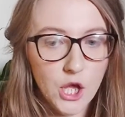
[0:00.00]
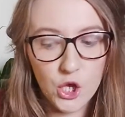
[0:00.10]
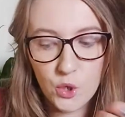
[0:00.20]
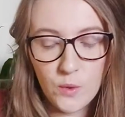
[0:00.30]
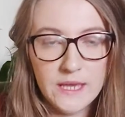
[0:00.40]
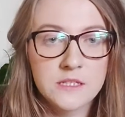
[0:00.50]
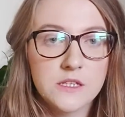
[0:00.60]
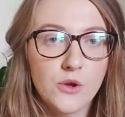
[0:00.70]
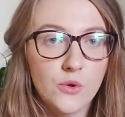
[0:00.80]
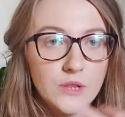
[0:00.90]
Queens
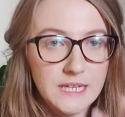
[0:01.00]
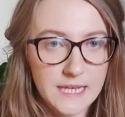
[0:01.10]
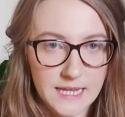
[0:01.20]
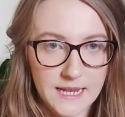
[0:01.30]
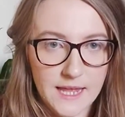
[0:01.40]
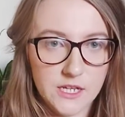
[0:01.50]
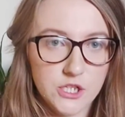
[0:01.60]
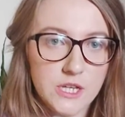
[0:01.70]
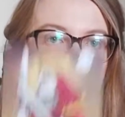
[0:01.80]
are all yin energy,